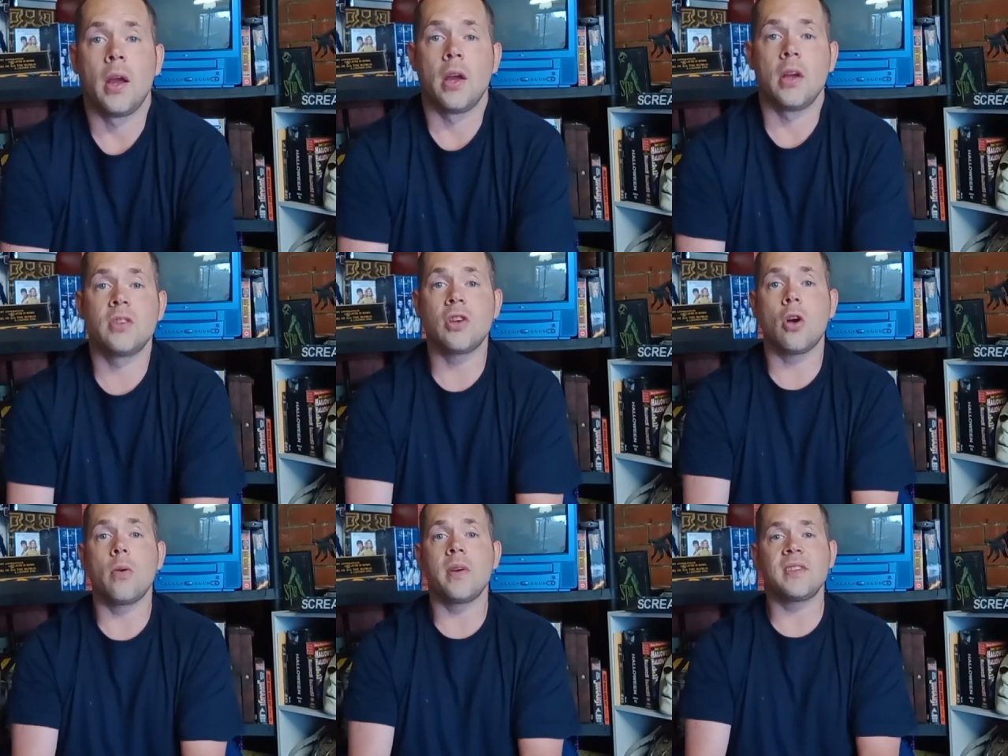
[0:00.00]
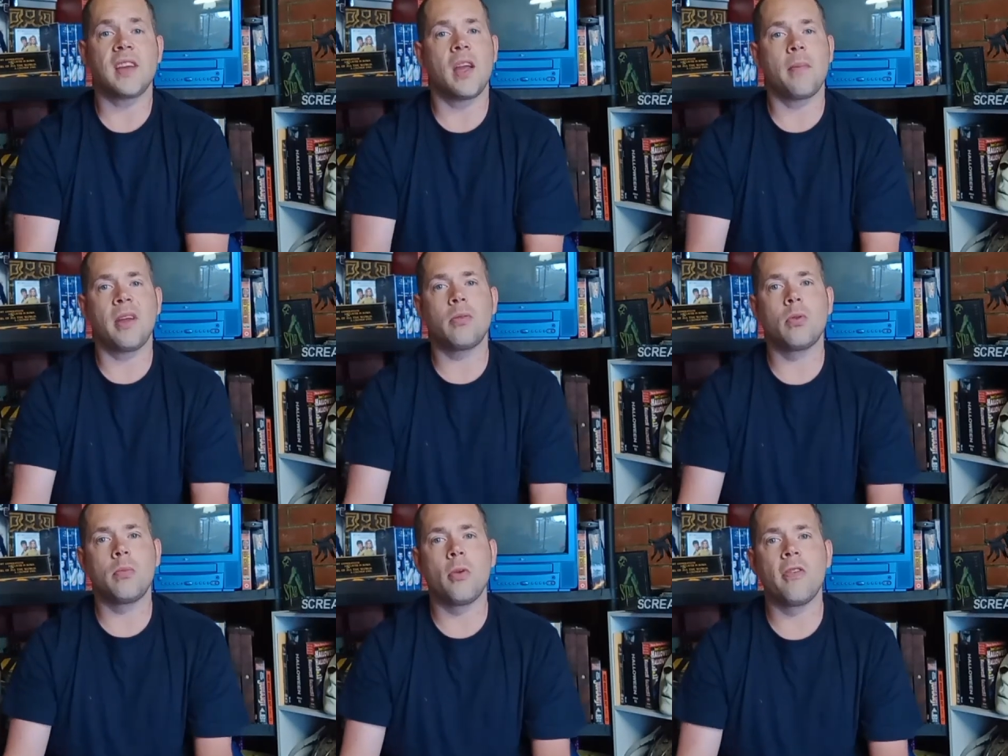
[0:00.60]
As always, I'm
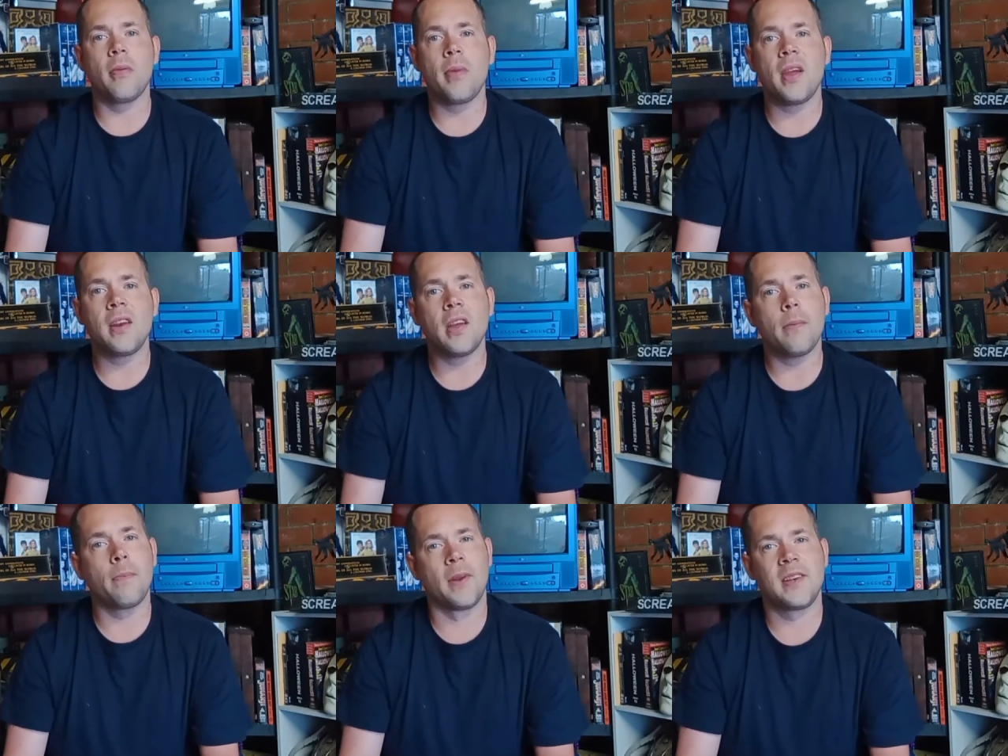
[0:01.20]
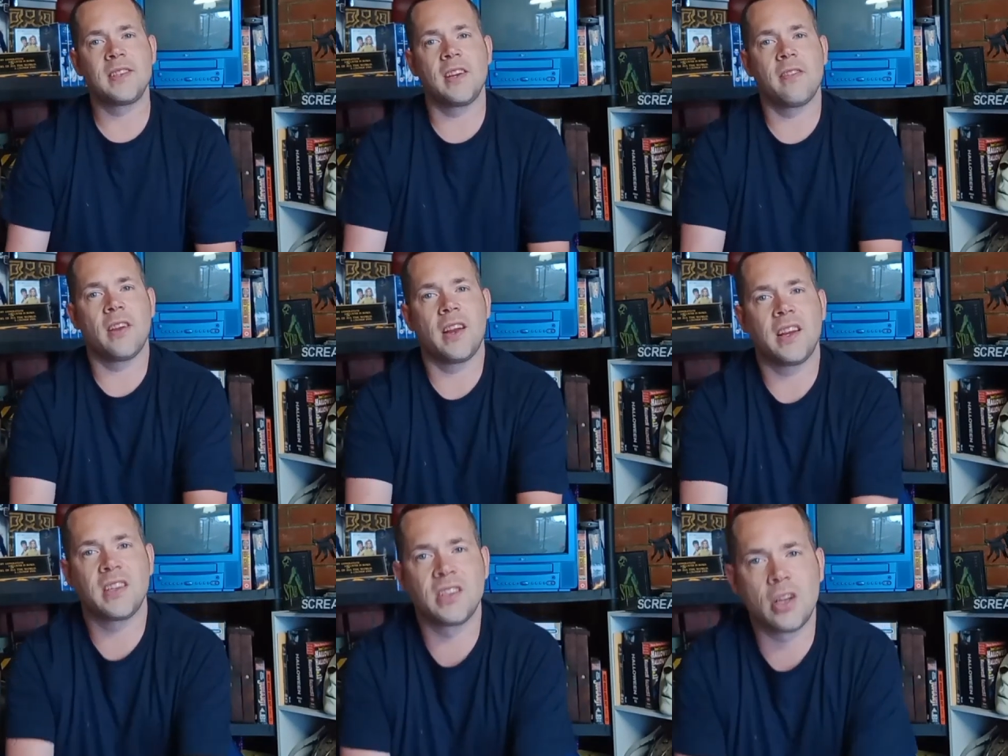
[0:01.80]
Anthony with Movie Mania. Please leave your
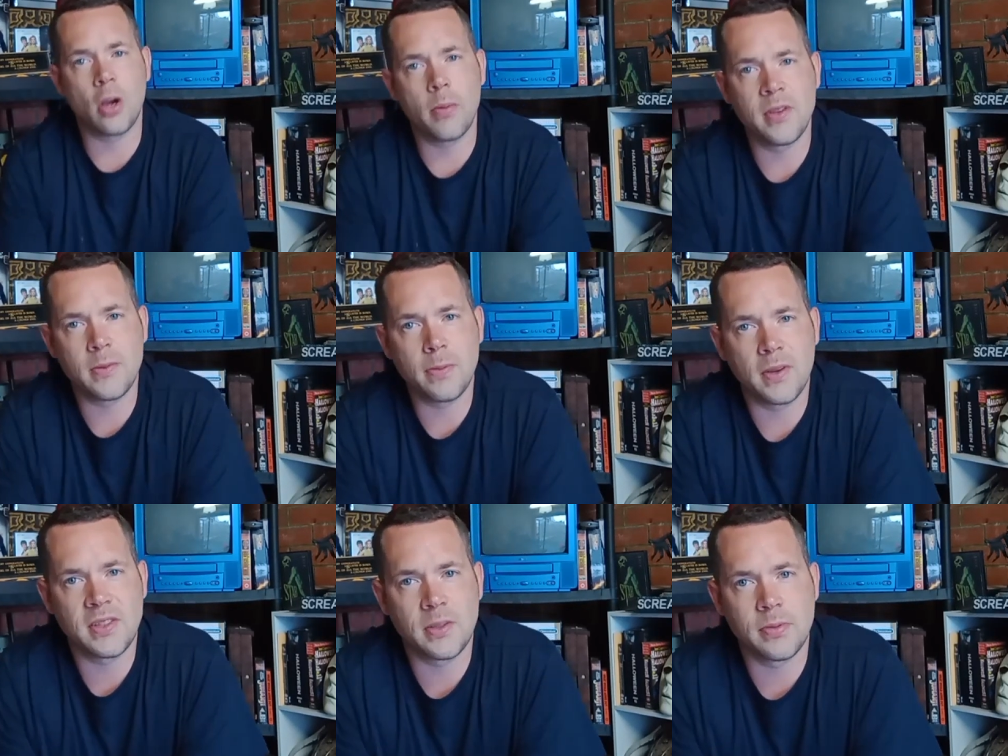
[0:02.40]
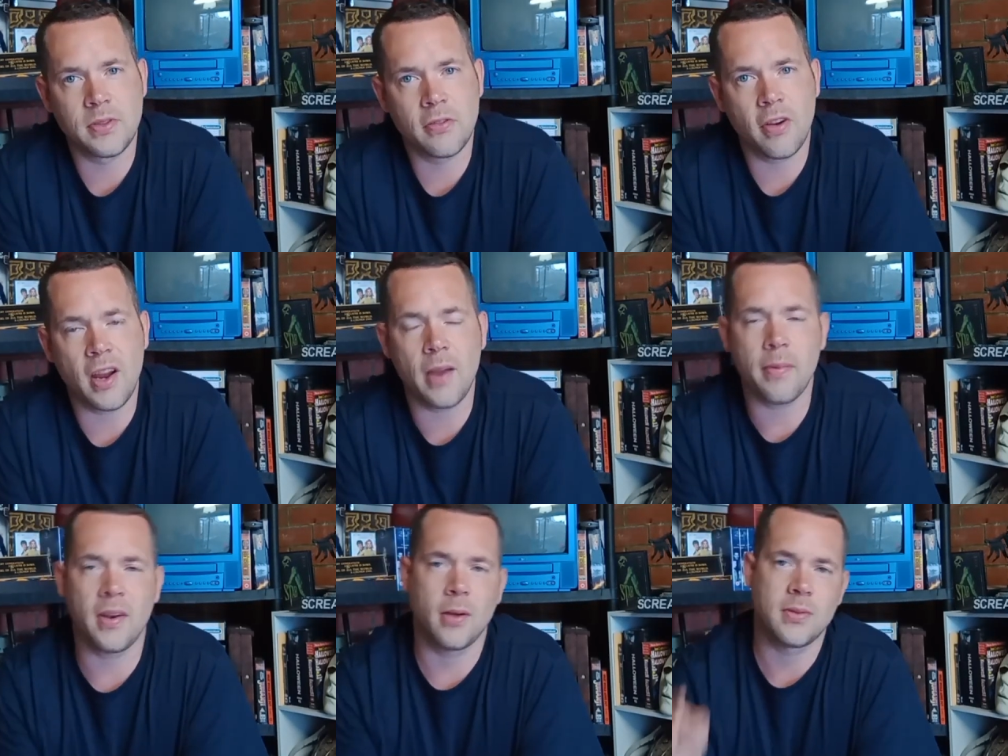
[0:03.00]
likes, your comments, please
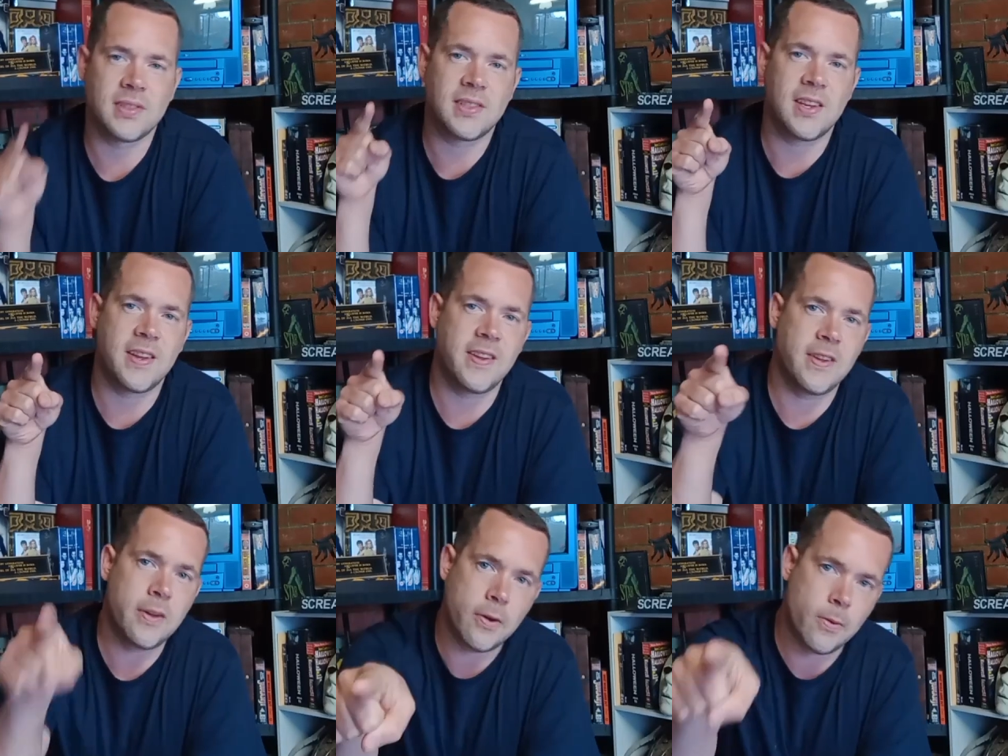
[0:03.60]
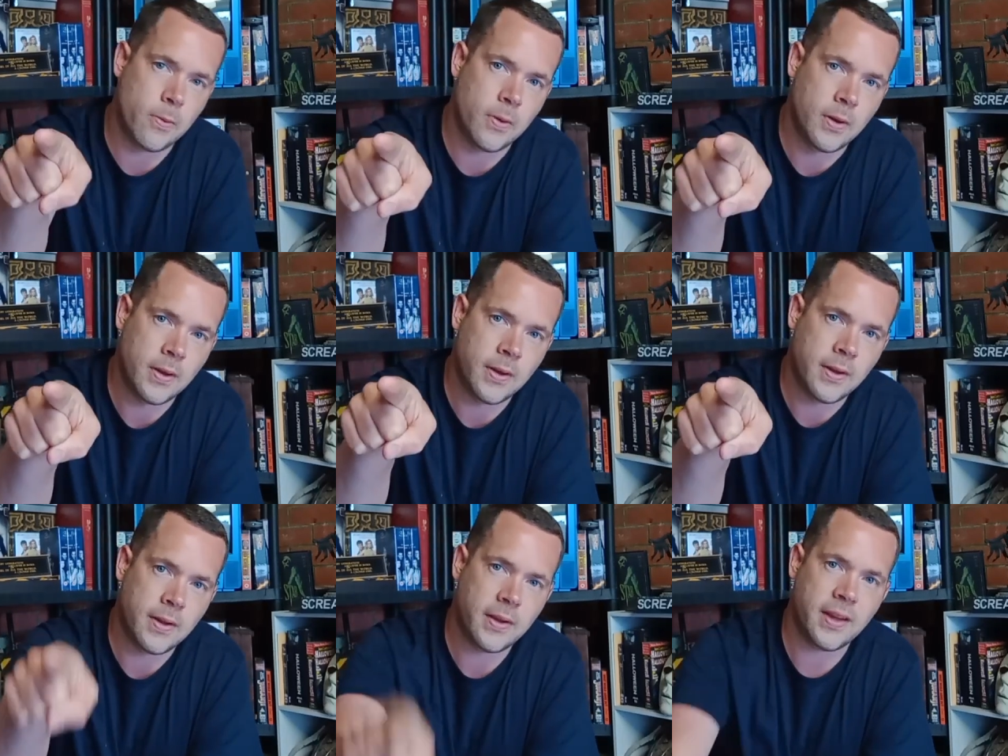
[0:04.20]
subscribe, and I'll see you
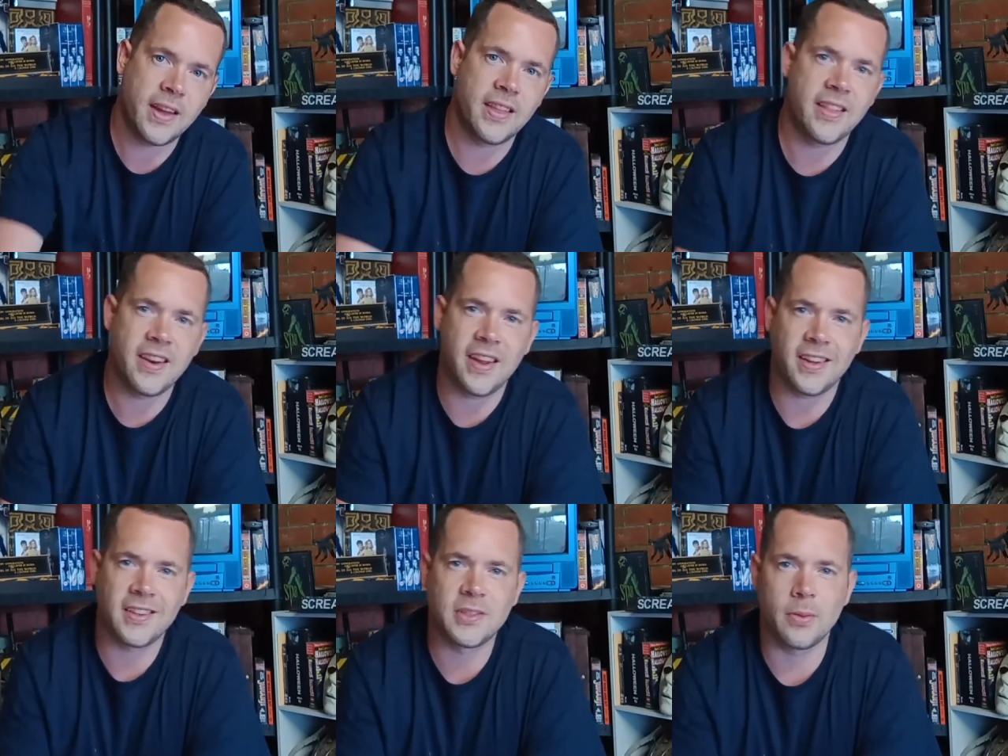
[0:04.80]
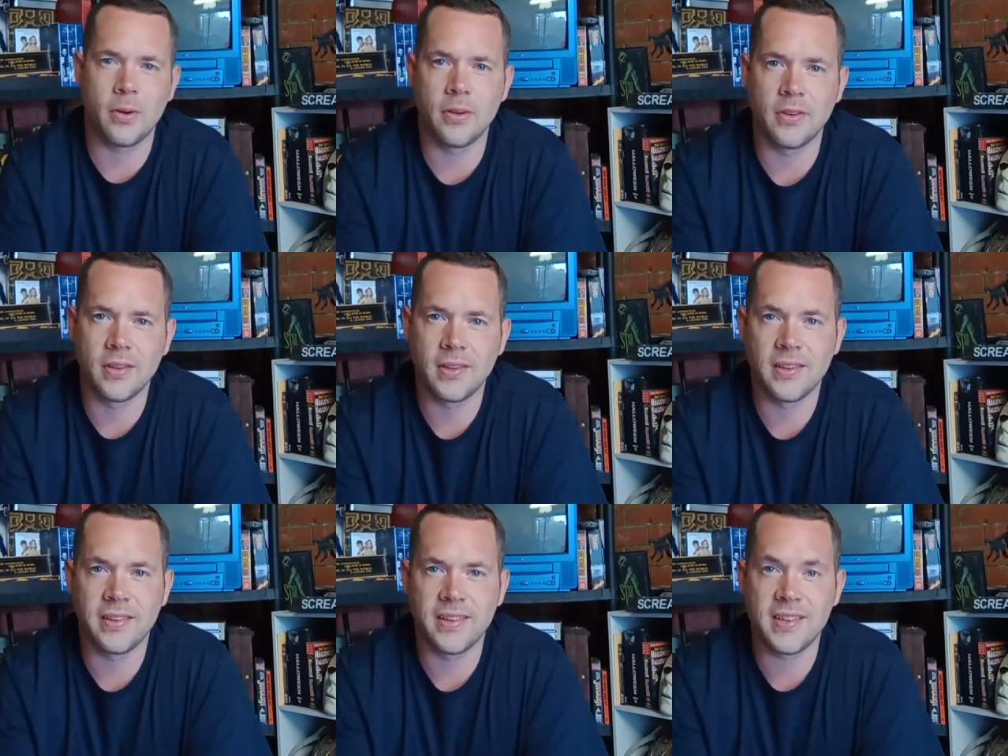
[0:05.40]
in the next one.
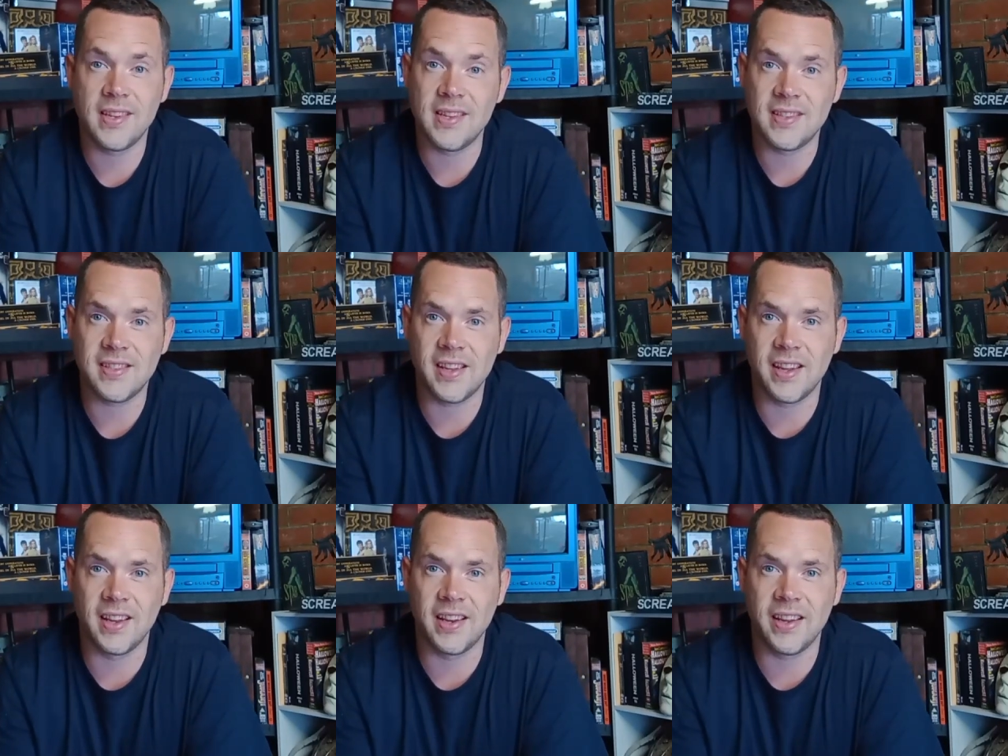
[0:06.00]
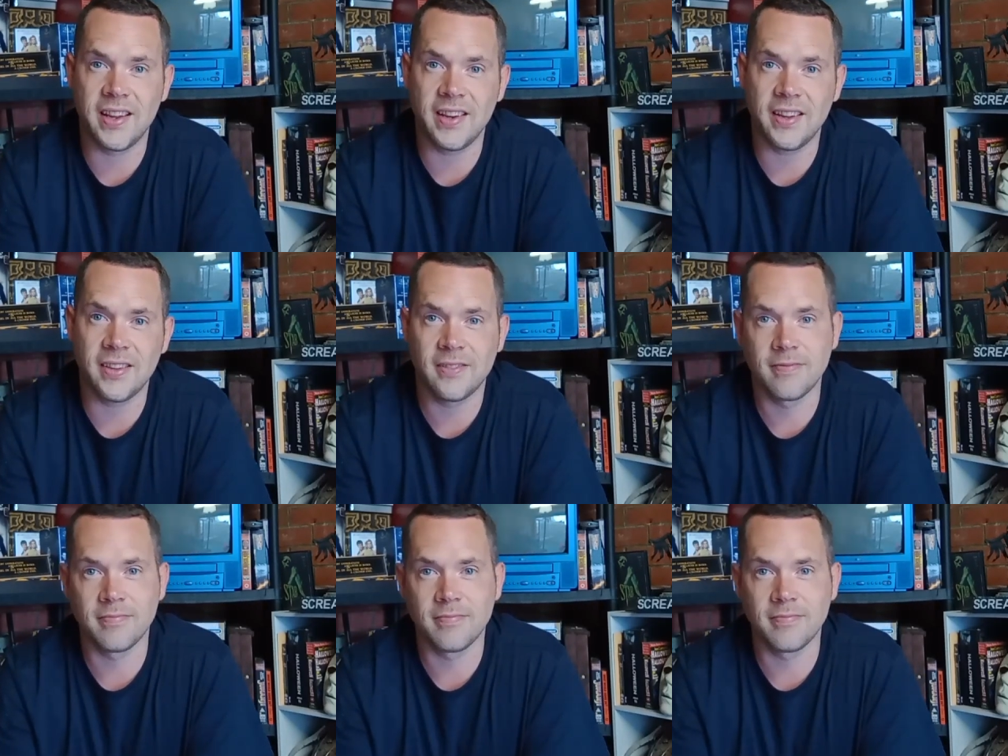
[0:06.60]
See you later.